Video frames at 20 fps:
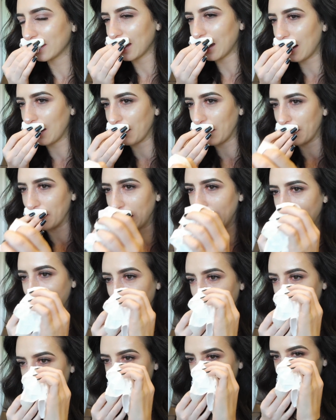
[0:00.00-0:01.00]
I'm a big
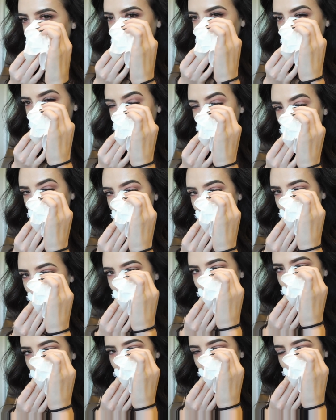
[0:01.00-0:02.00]
baby and it's all an
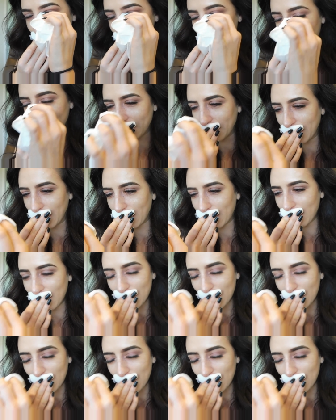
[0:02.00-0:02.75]
act, I swear.